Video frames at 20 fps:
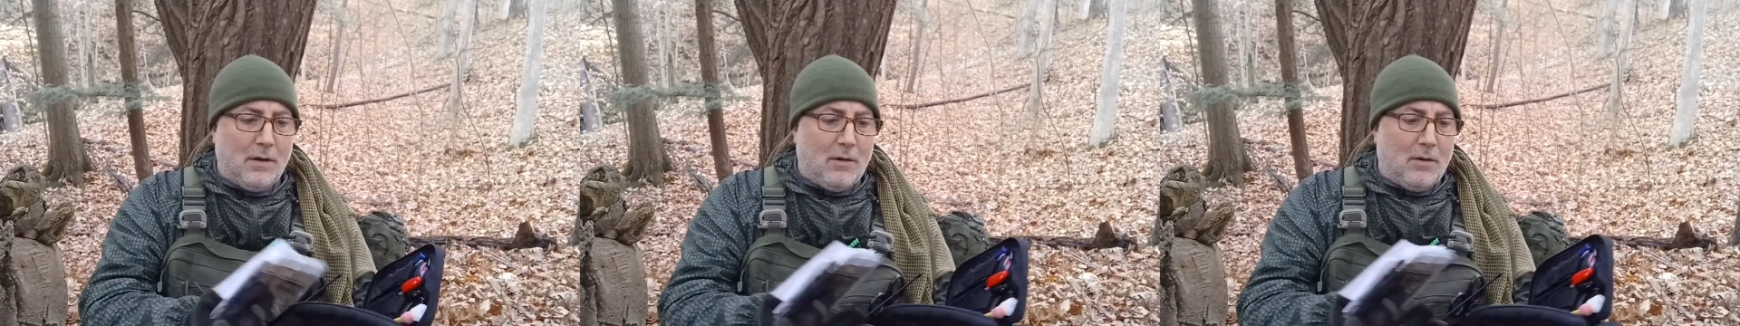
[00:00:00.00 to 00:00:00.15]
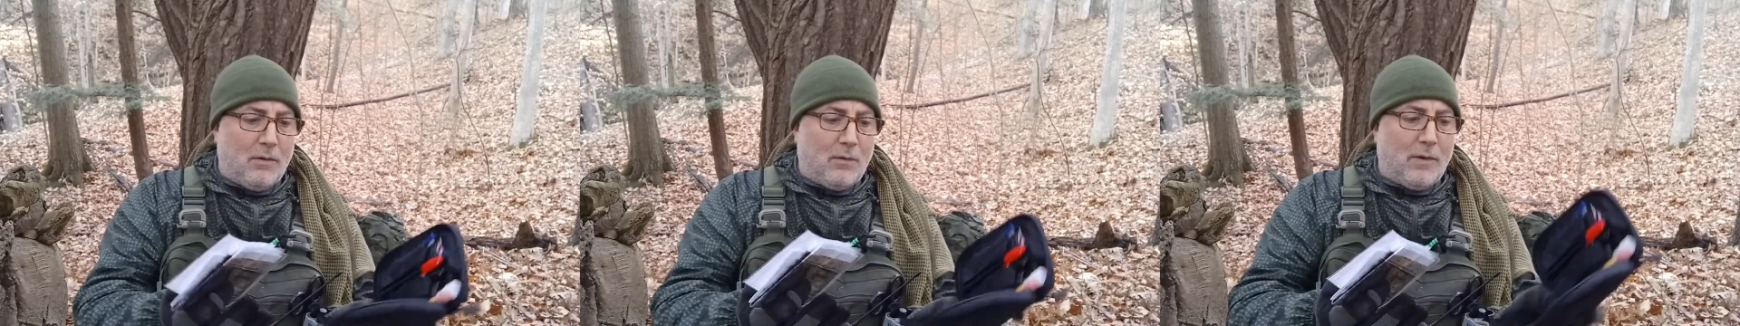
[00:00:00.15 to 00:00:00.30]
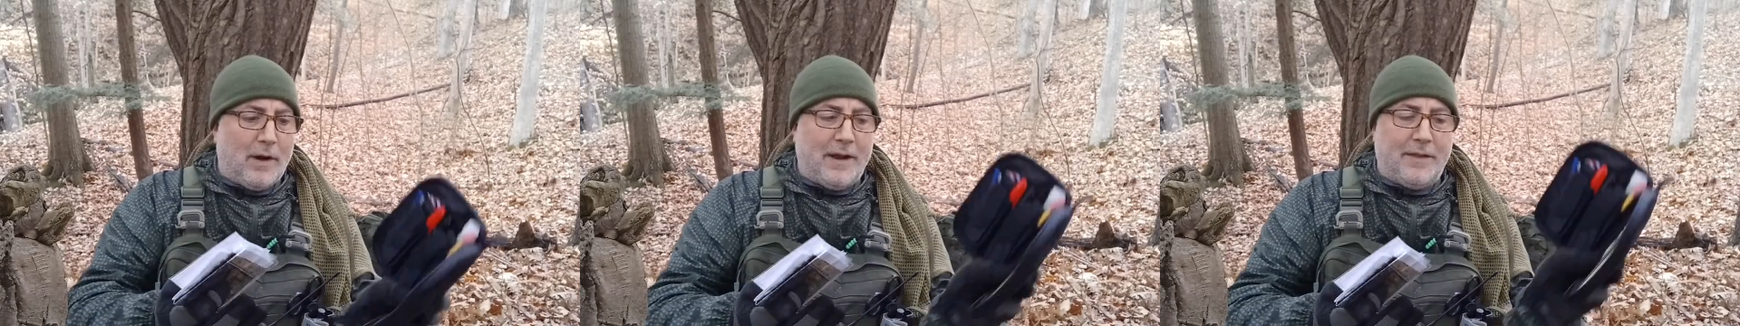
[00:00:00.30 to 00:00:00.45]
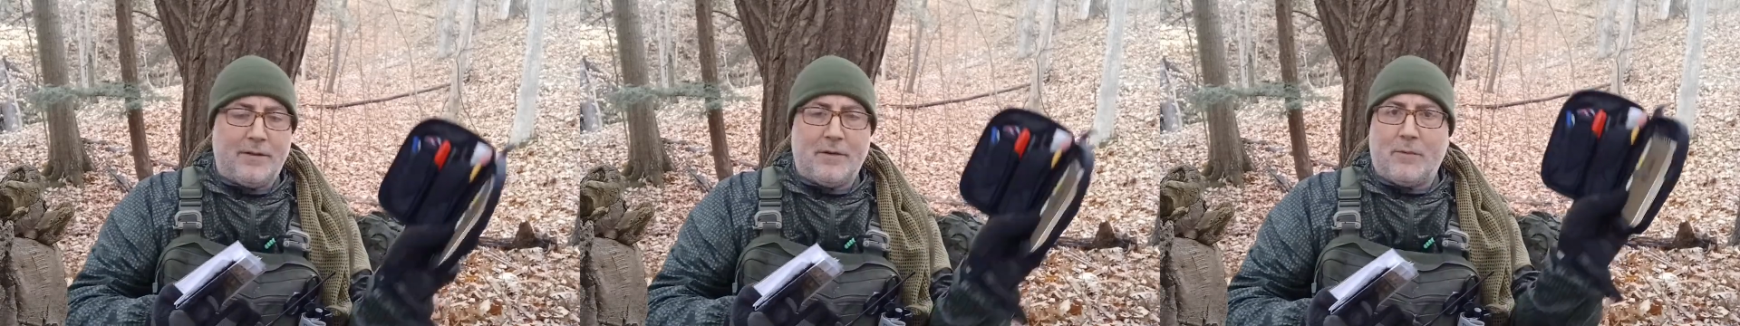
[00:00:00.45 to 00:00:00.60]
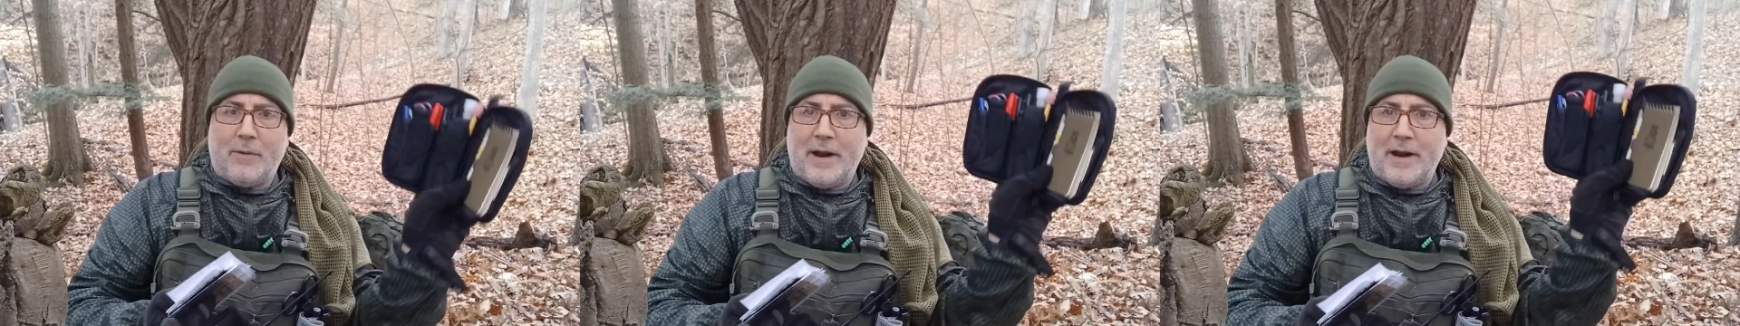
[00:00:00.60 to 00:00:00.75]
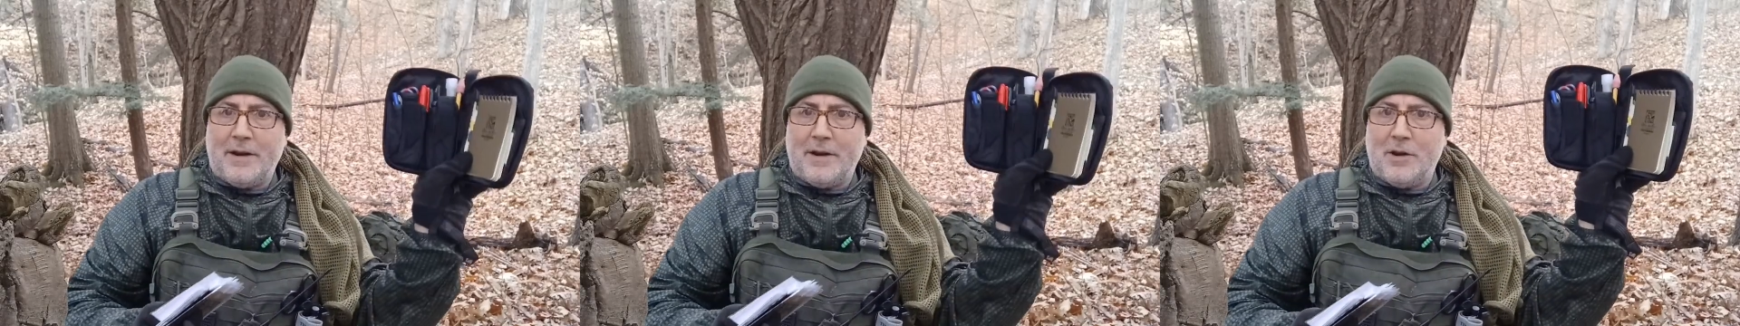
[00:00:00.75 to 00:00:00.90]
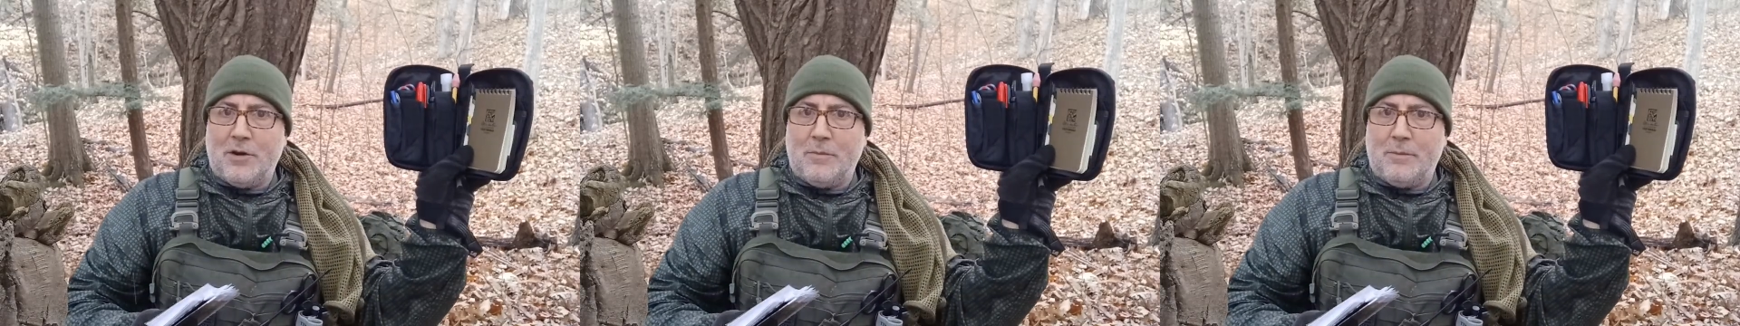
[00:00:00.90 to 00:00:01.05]
Write in the
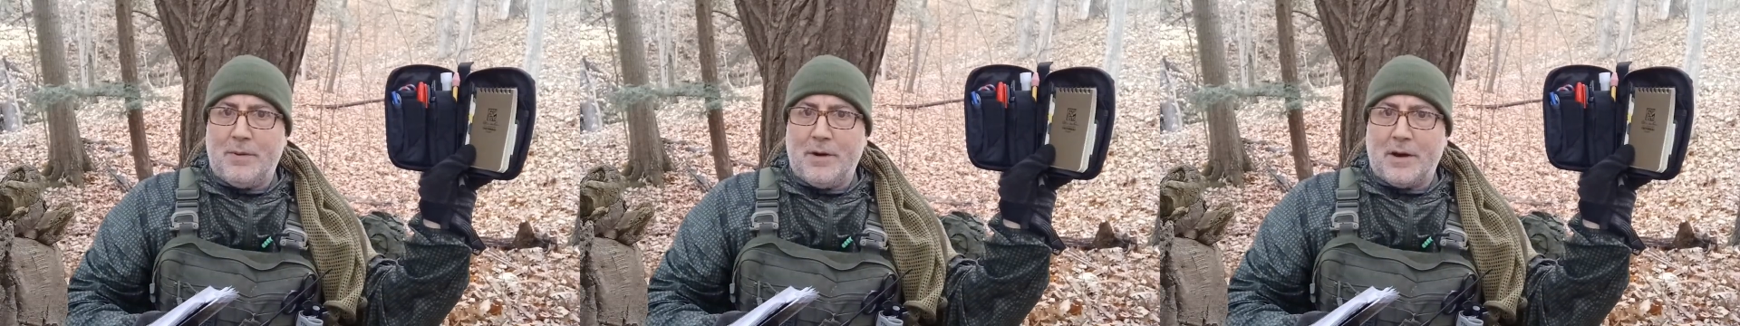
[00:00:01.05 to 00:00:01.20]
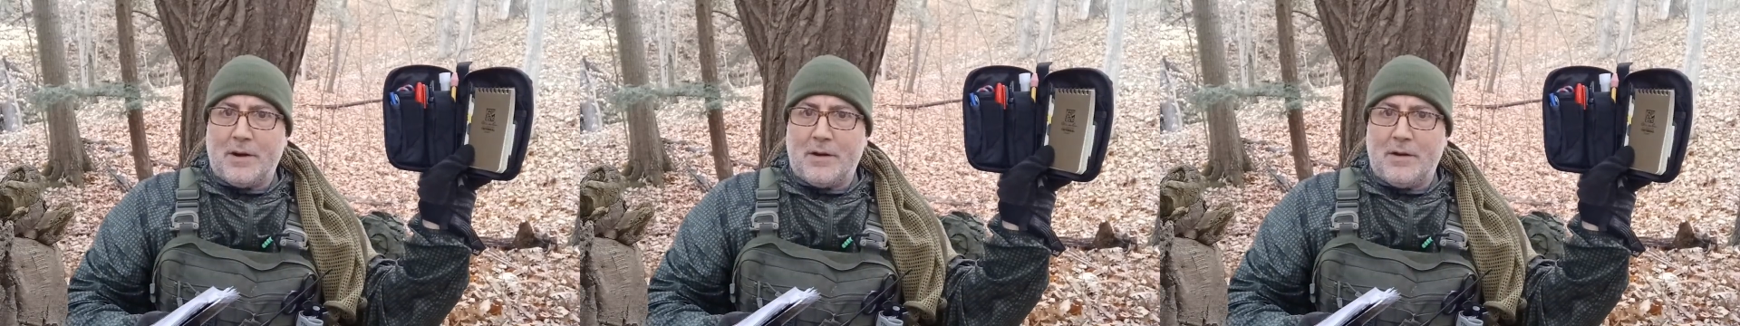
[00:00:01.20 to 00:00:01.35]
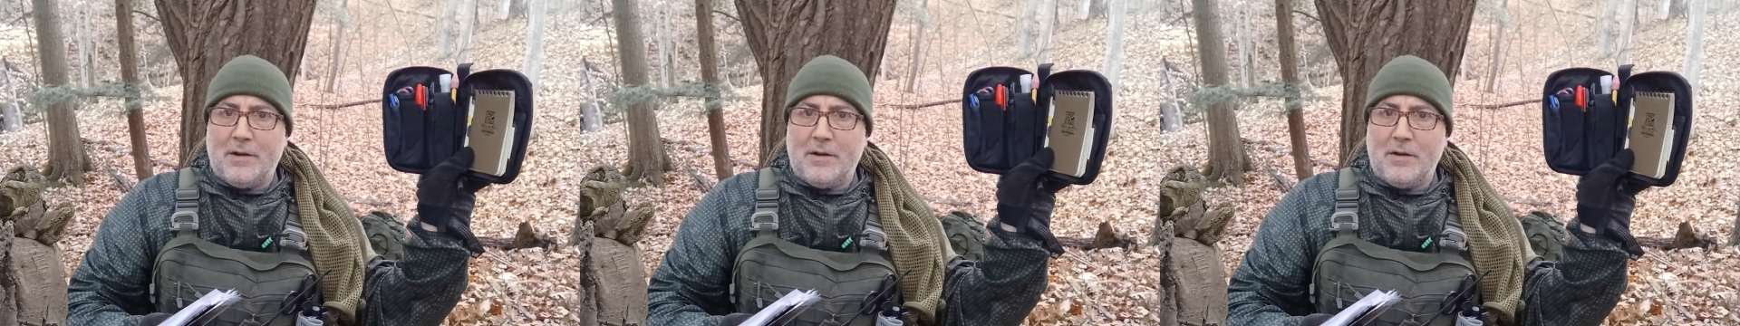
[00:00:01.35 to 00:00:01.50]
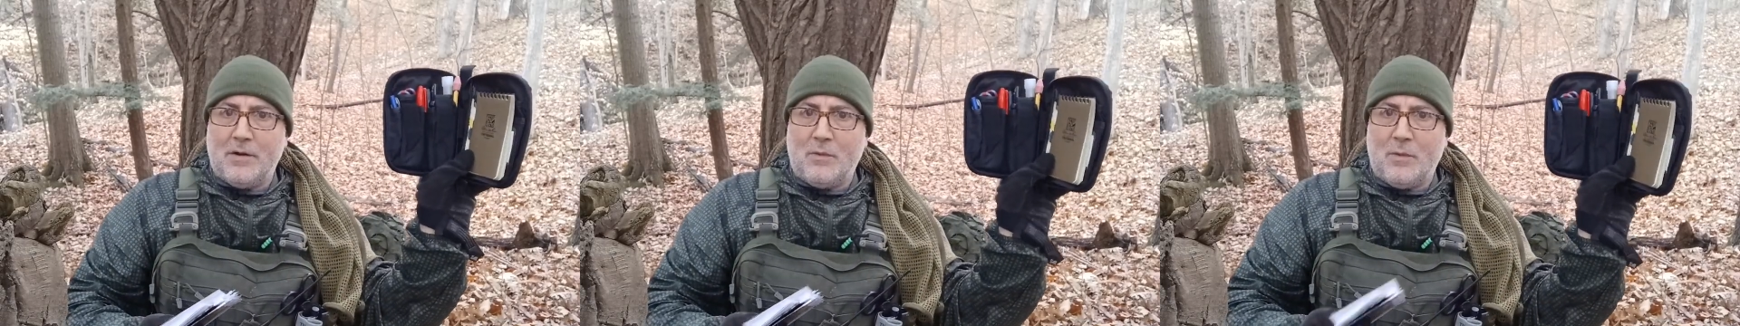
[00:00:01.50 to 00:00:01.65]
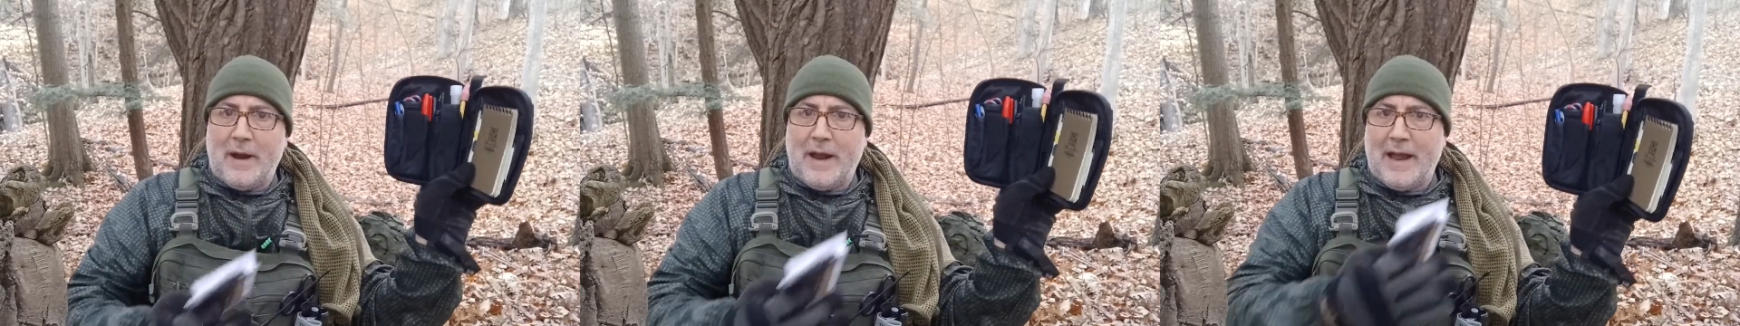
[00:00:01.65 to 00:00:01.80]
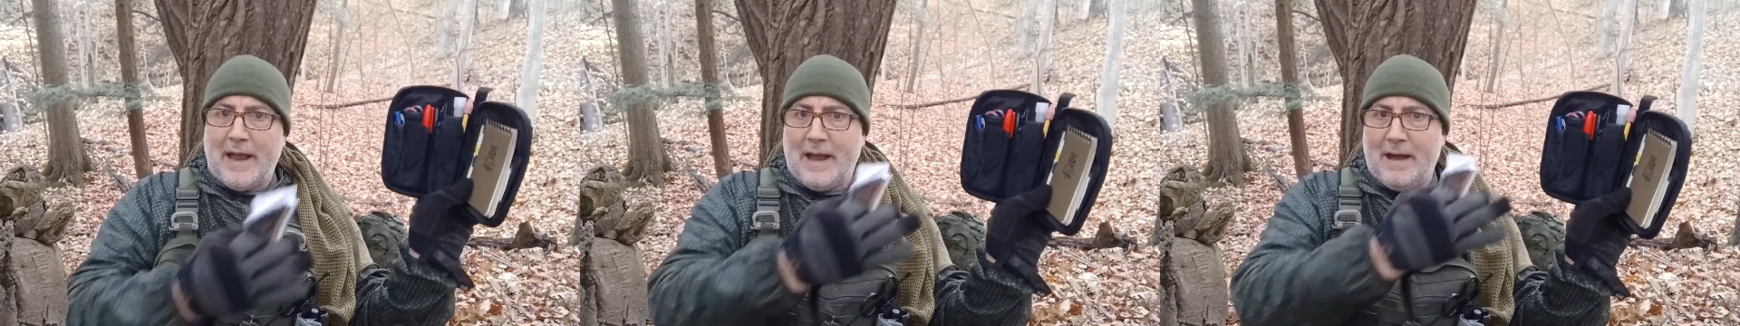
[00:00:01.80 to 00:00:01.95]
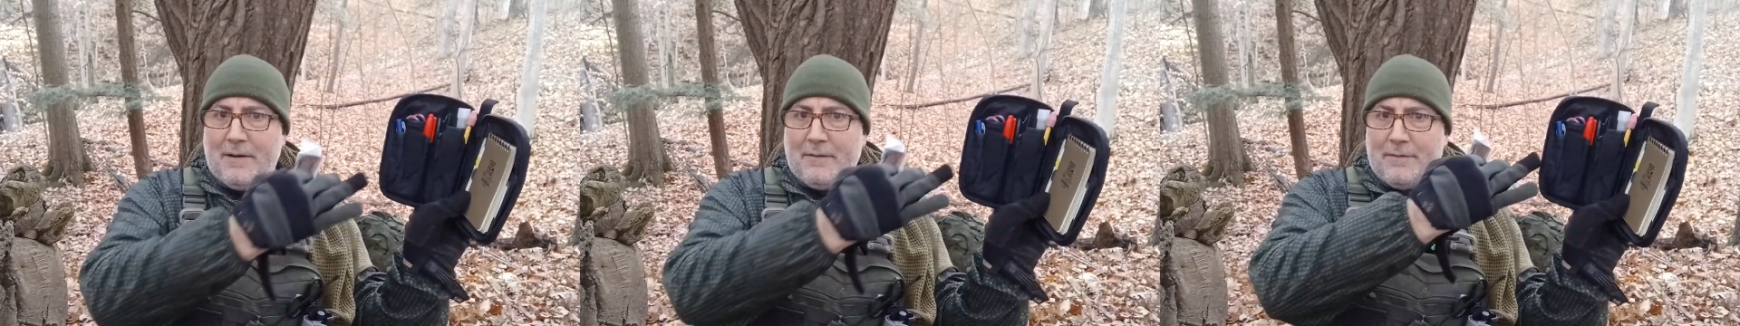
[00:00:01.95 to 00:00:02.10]
Rain notebook. We
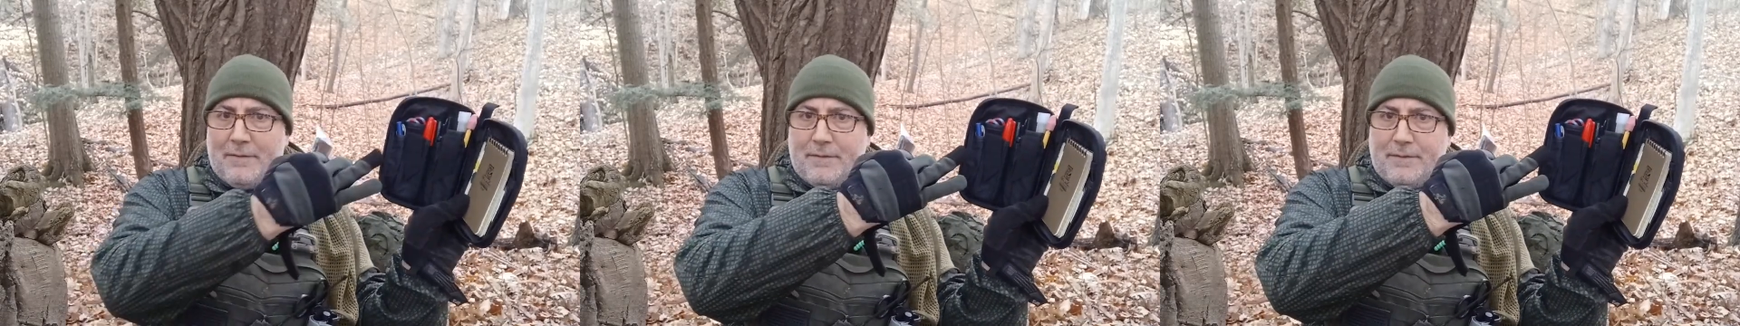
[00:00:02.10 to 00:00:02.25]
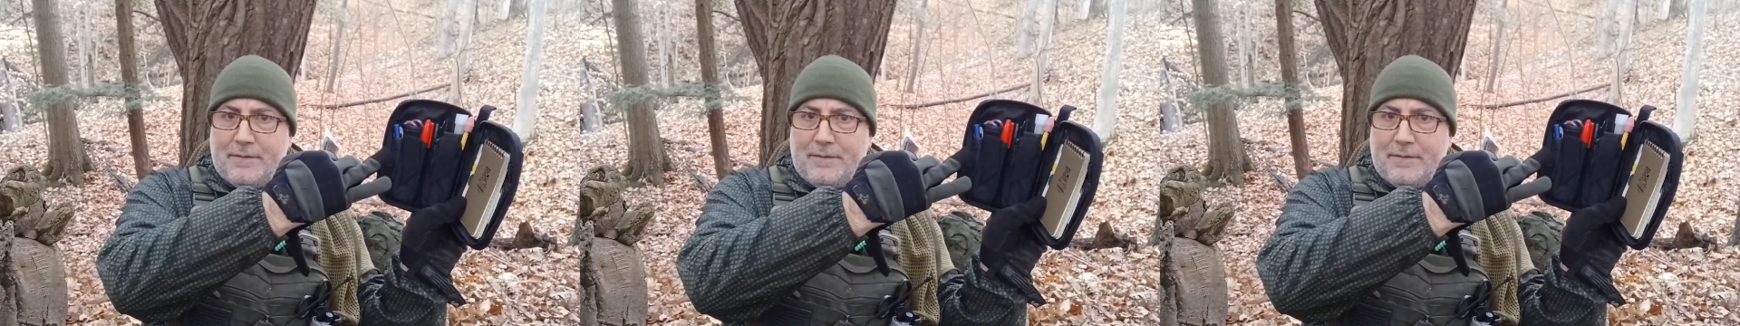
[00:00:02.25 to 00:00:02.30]
have